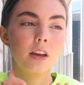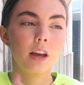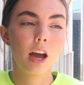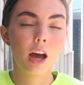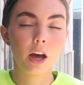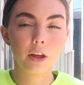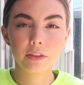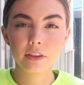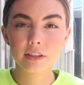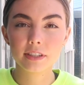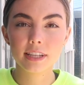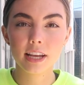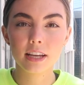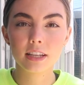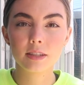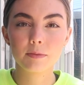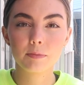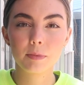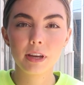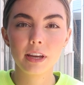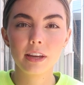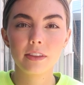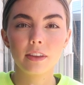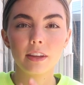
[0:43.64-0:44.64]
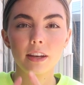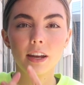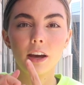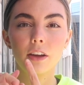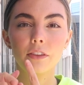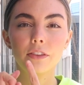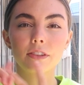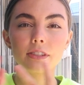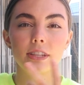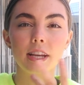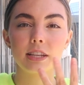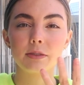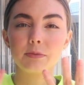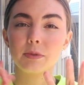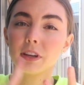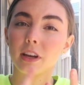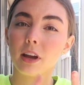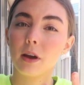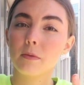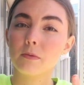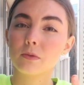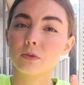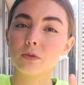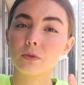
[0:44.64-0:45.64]
health assessment, and then health assessment
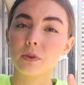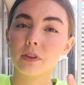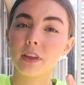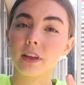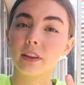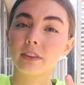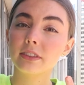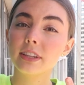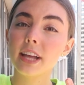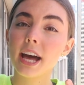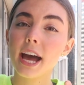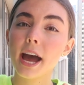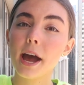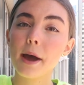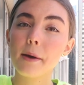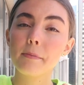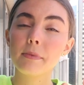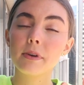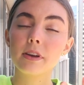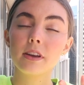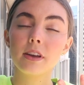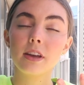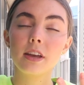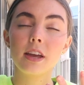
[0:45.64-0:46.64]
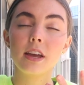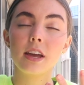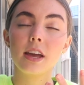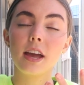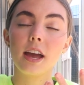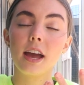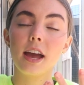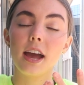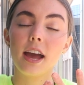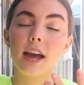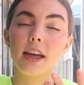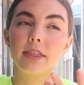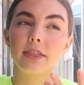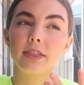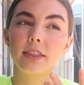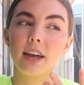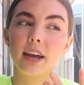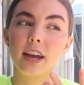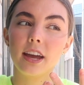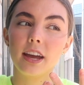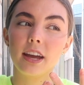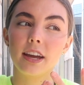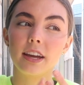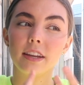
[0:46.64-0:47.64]
comes with a lab, and
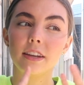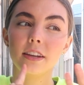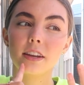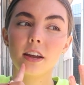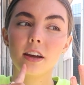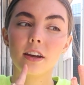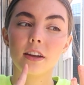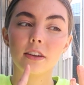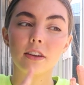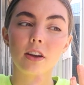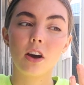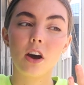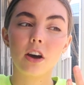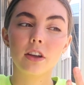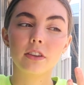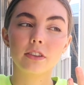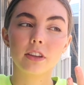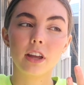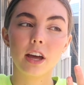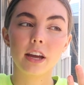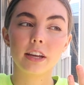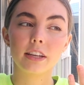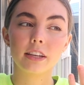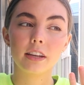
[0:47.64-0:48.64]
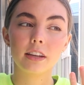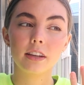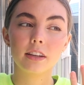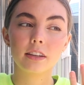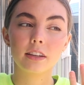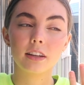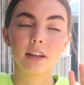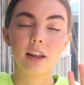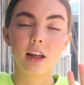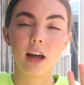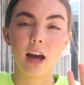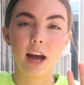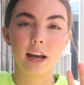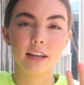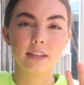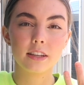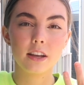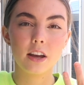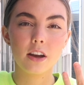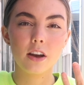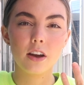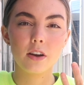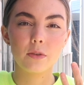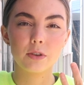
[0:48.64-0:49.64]
then online class,
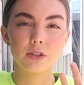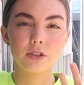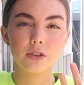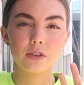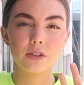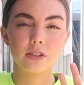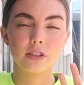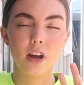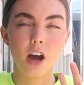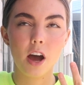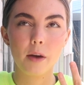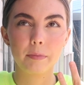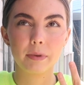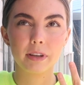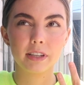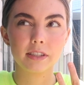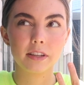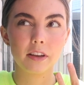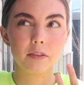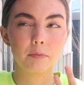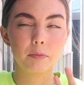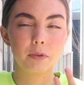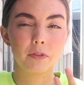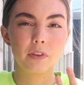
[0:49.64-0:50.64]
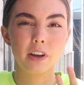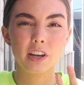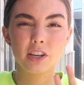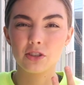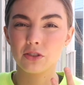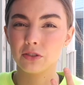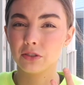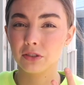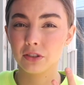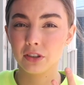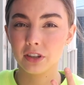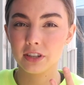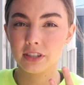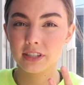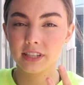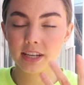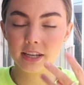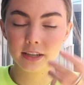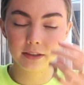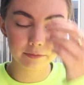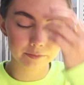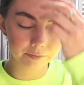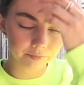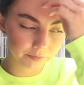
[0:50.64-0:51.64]
which is topics of professional
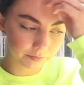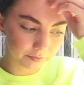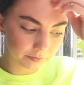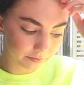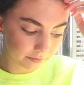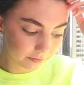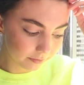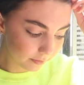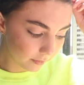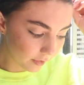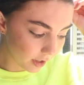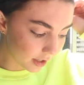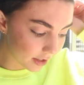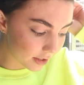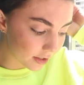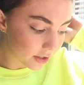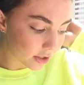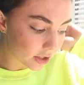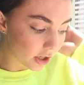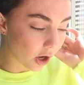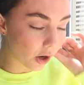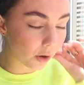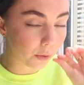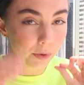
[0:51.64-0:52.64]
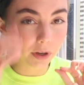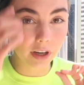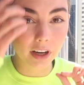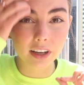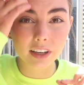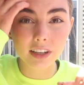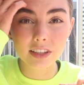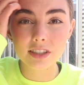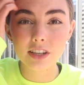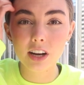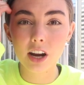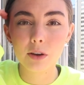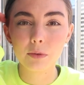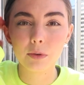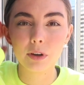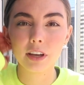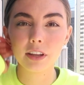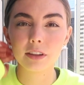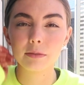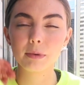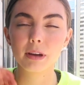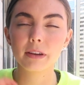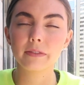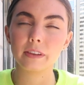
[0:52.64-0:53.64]
nursing. So we're going to start
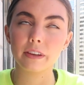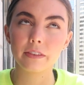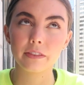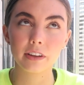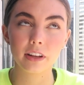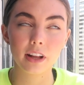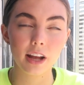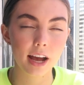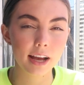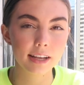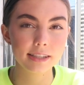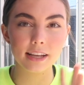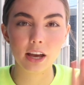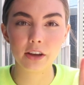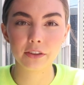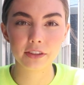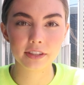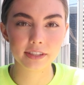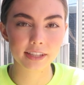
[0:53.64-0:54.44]
with my favorite class, health